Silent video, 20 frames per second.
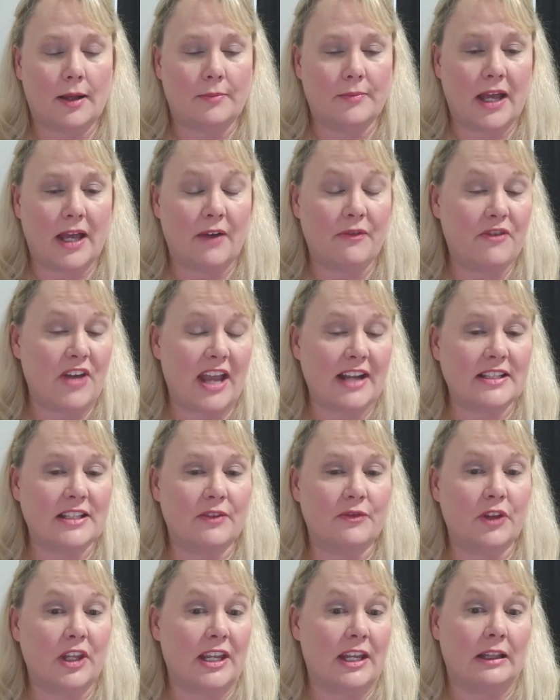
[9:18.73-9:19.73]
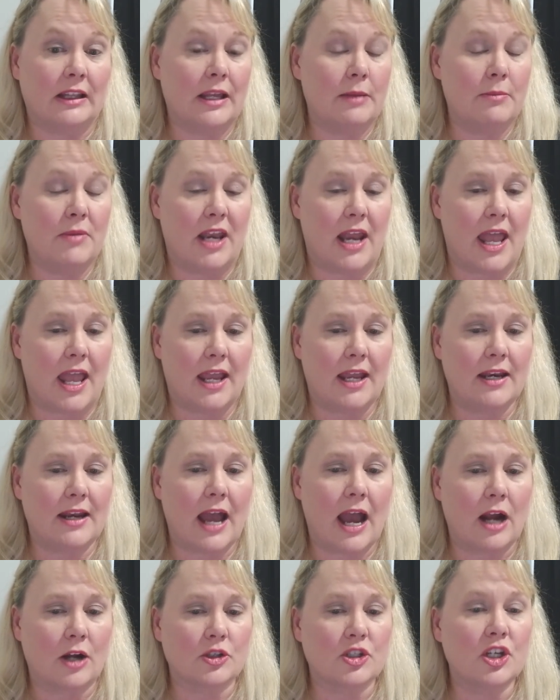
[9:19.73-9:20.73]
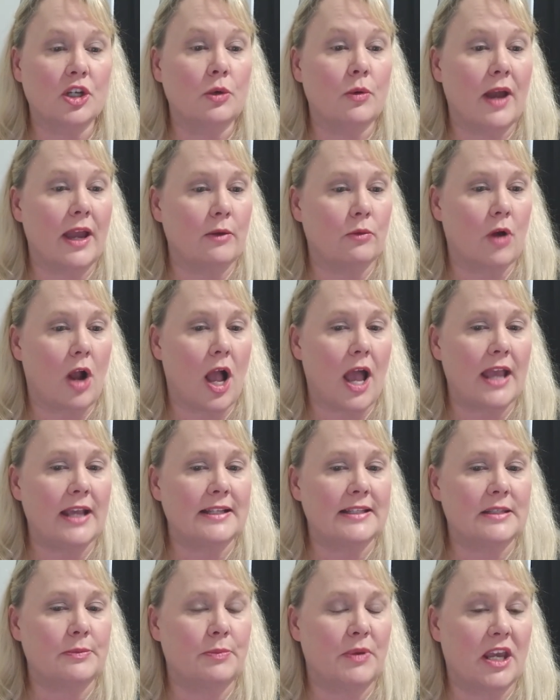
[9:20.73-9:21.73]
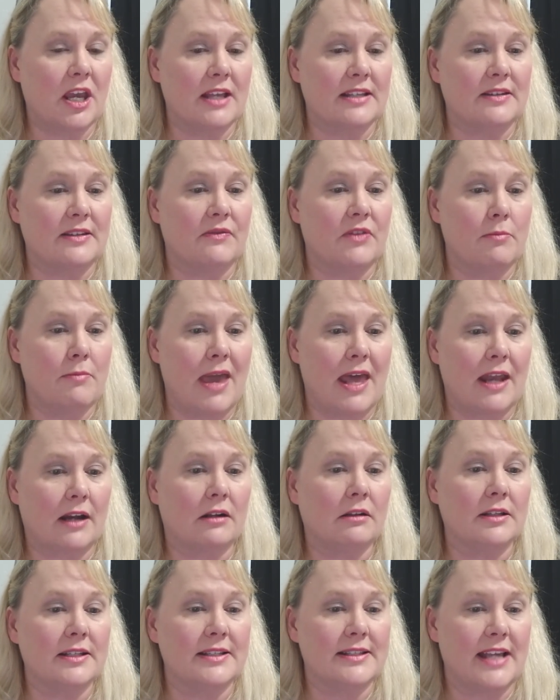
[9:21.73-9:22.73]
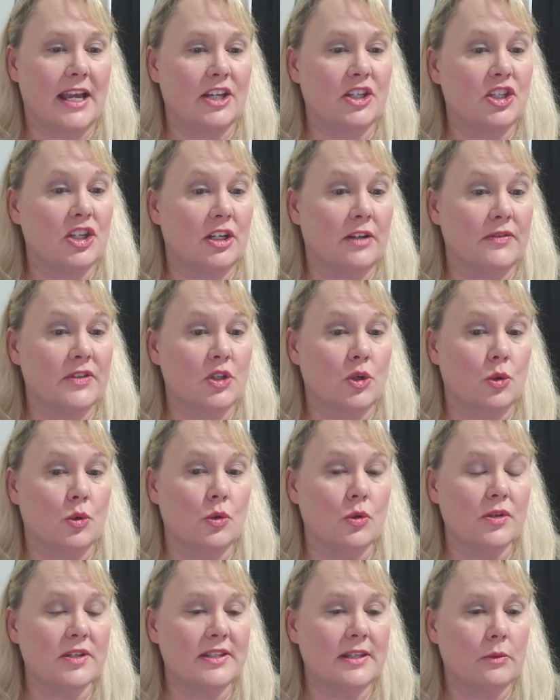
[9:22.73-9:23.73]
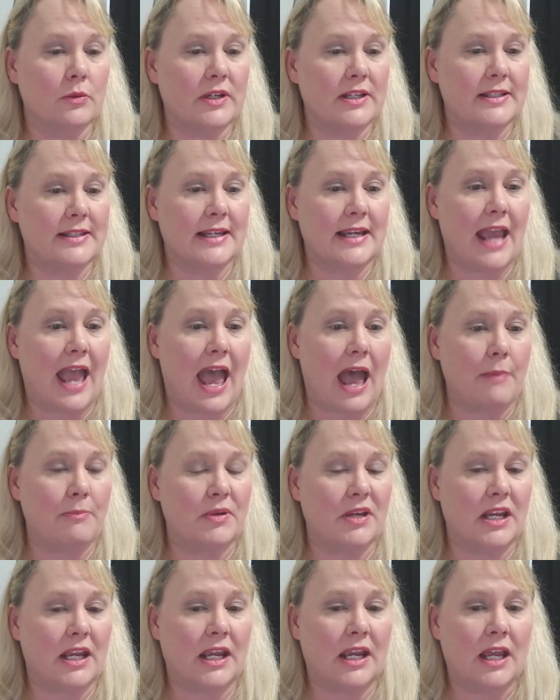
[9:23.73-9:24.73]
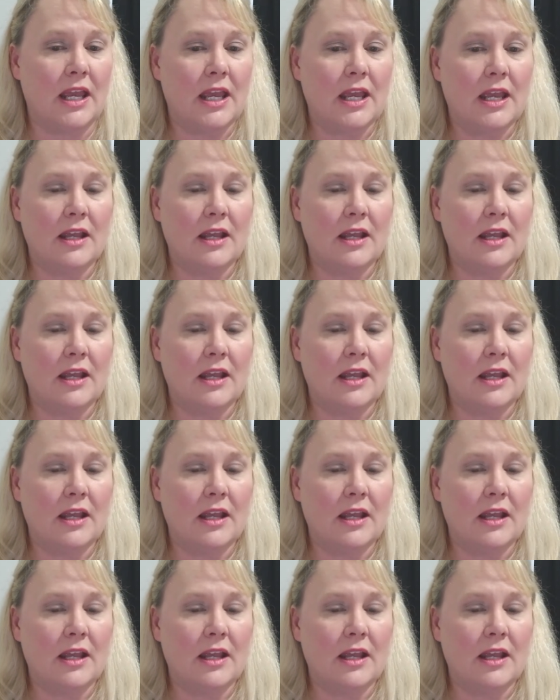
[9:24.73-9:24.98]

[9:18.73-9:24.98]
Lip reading: effectively eliminate our 2A rights because of the medicalization of schools that we see happening.